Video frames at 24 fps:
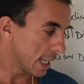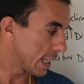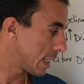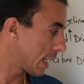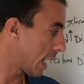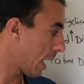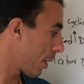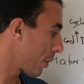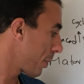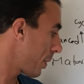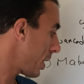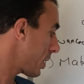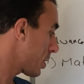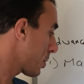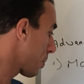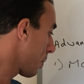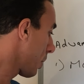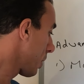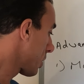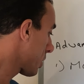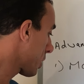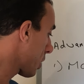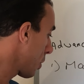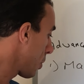Now this
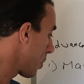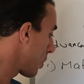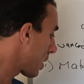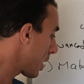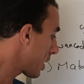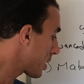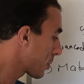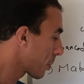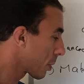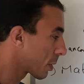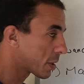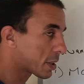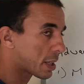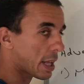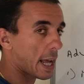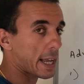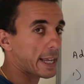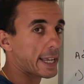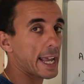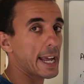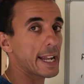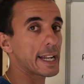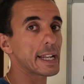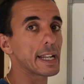will
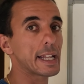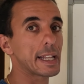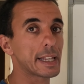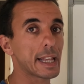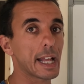again,